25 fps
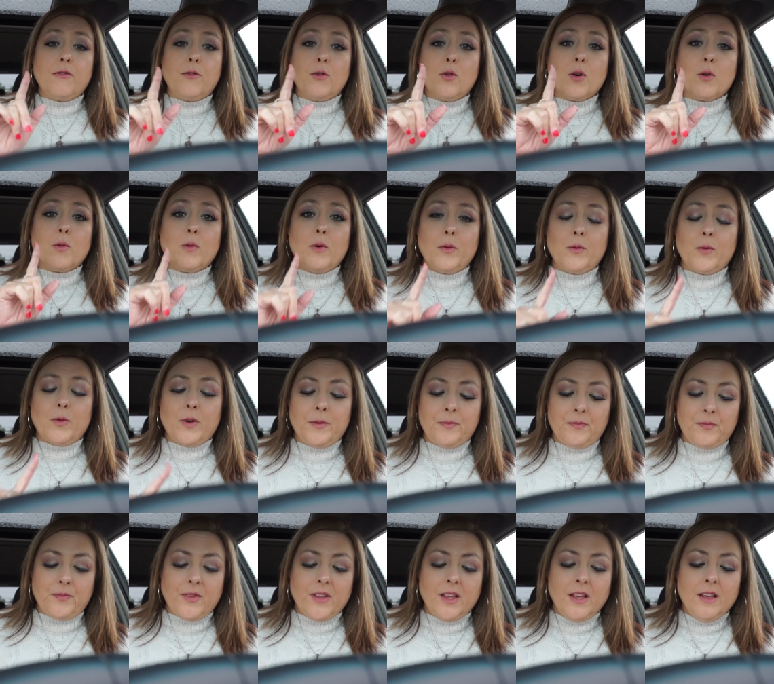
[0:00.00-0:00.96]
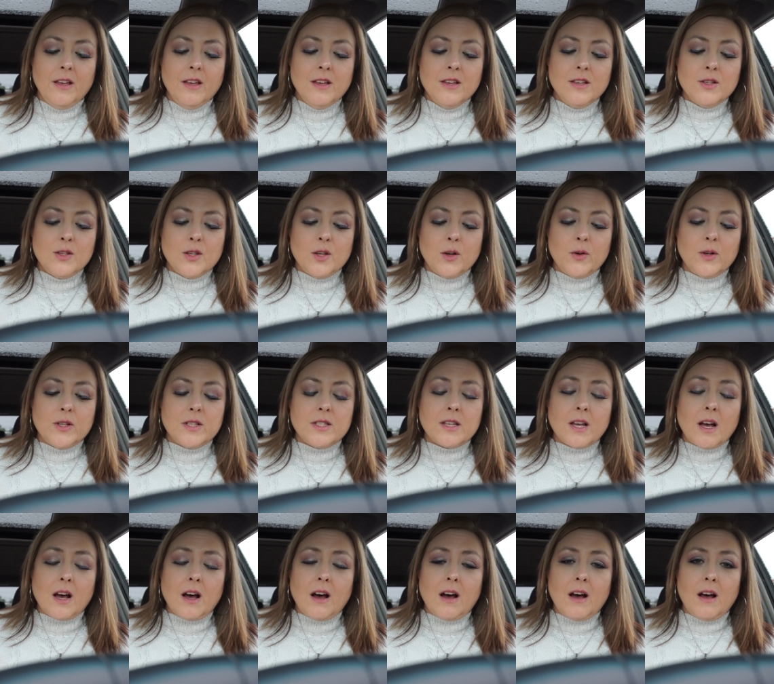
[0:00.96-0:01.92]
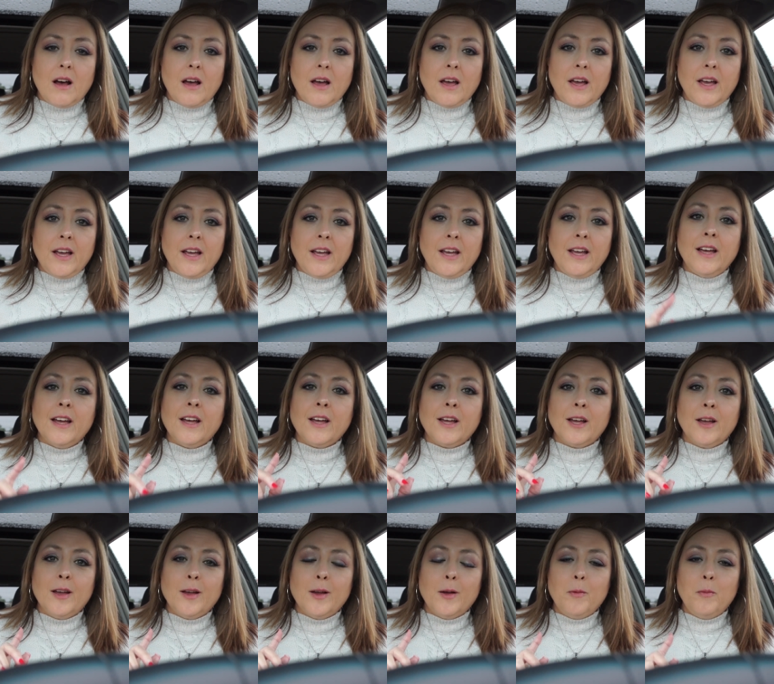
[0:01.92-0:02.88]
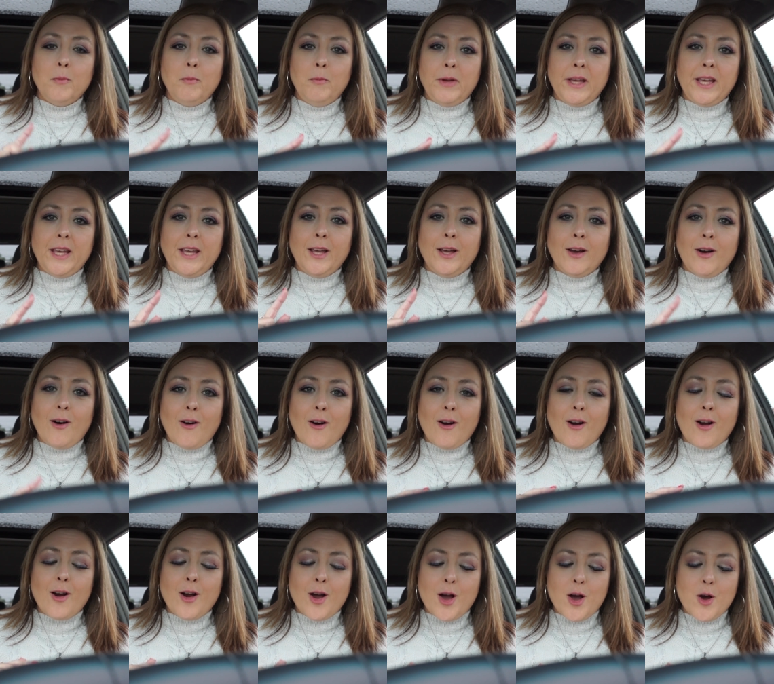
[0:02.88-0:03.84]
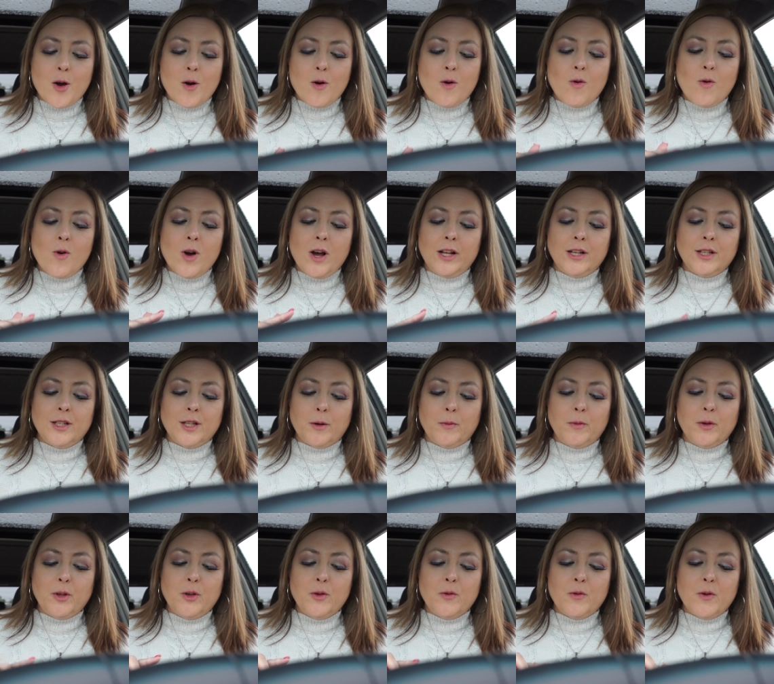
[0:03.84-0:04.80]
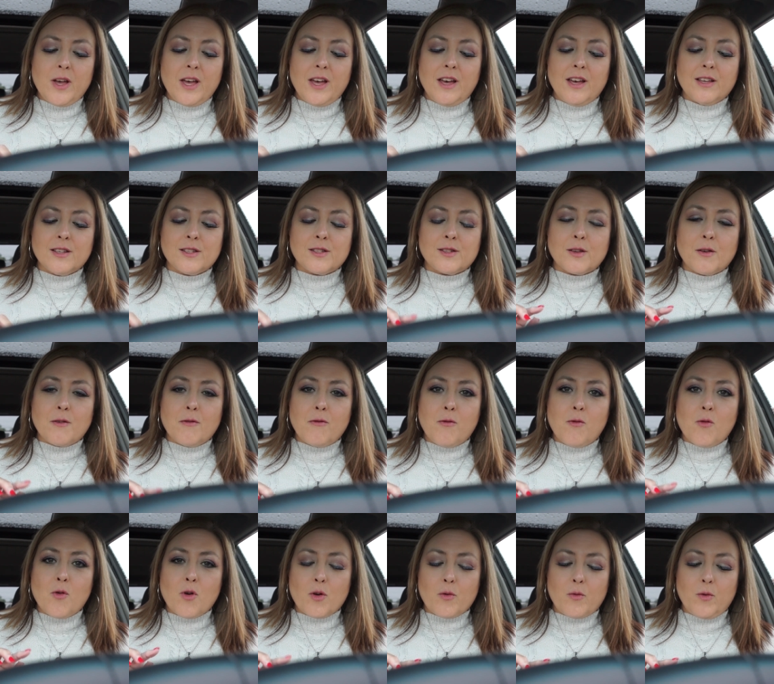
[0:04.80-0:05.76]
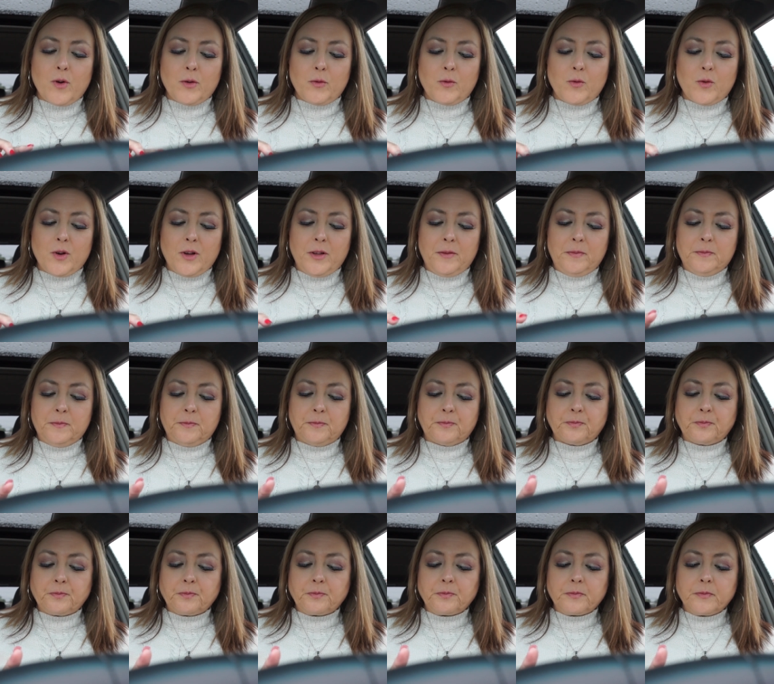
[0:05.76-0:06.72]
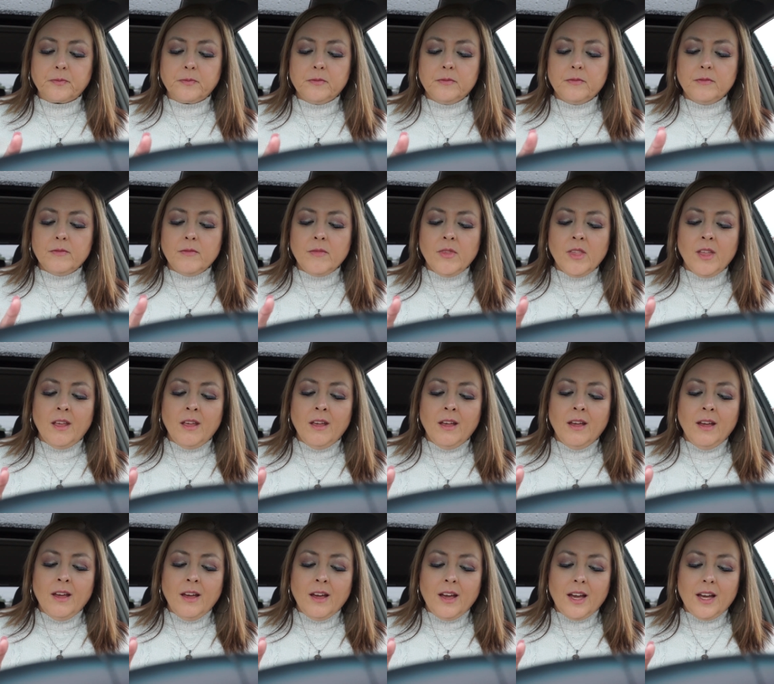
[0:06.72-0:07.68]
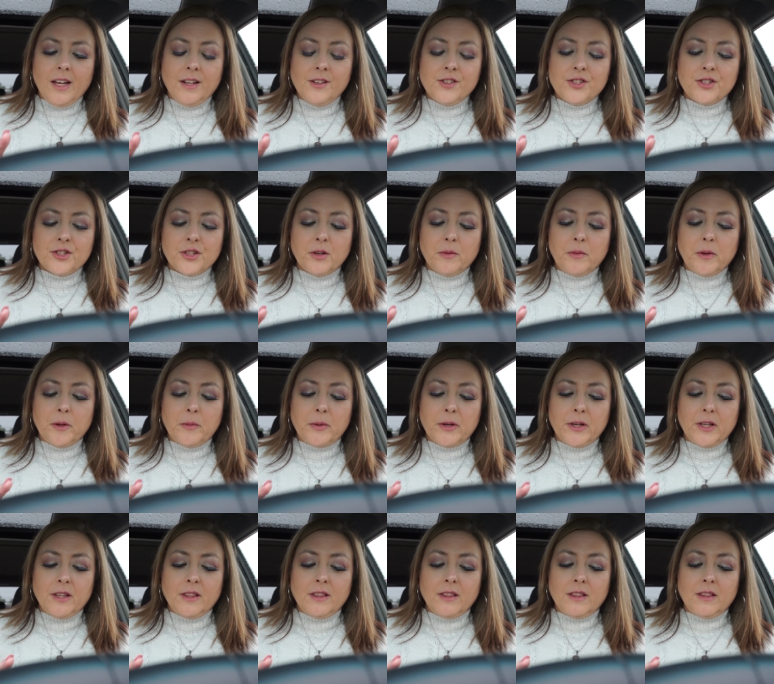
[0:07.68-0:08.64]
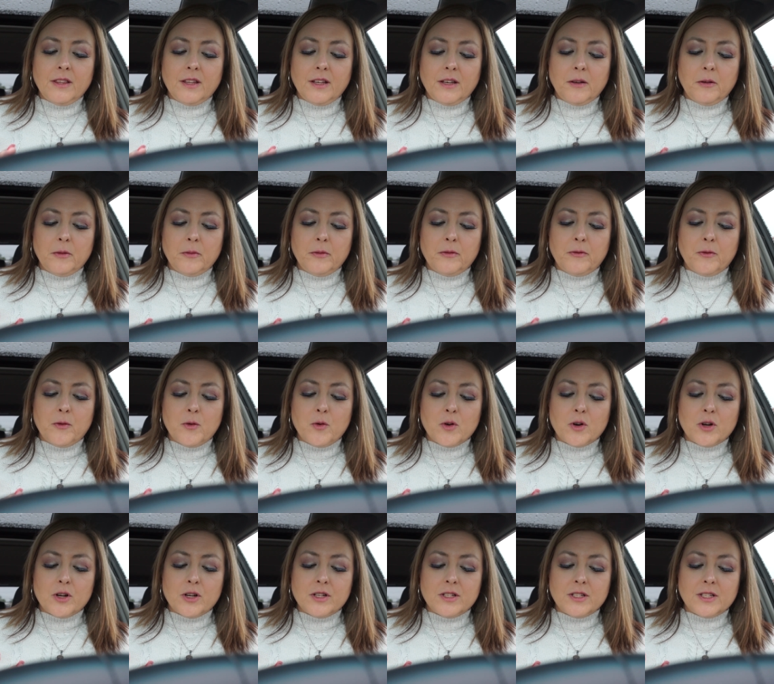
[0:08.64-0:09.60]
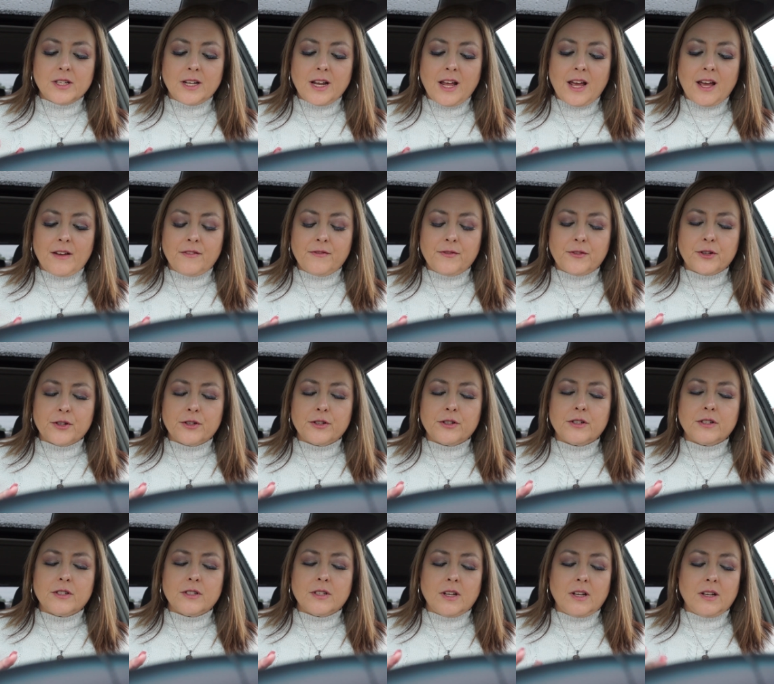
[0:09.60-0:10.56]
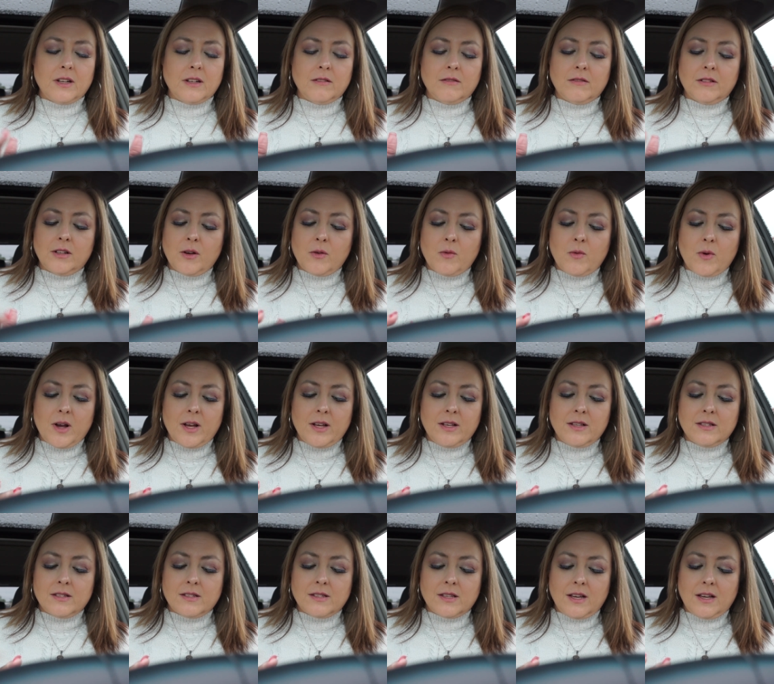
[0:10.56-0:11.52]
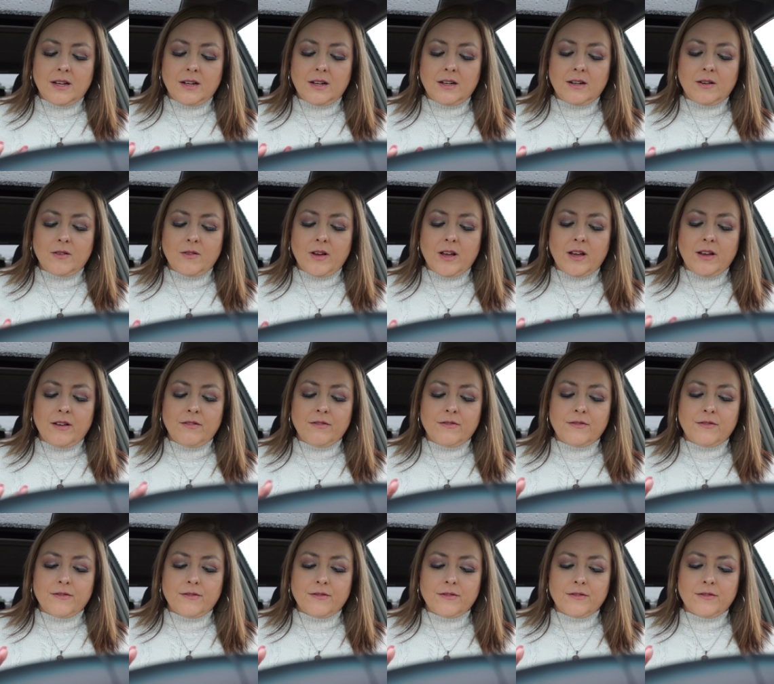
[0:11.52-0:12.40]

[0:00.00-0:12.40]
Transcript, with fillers: 411. So it's I B R O W S 411. And she'll be putting the befores and afters. I don't know why it's saying I don't have